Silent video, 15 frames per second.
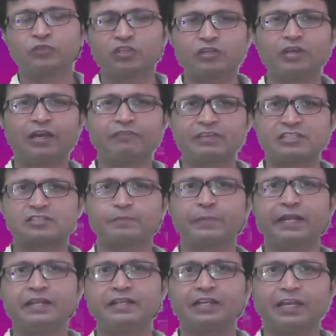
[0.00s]
having
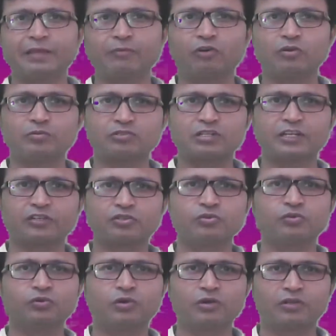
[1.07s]
spent time almost like
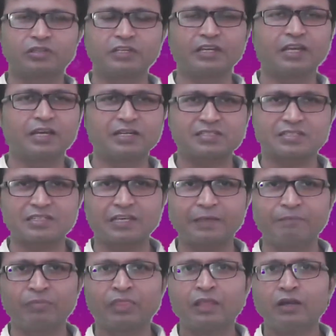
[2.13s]
2 or 3 hours
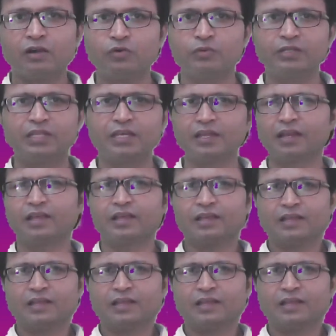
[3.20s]
time over there.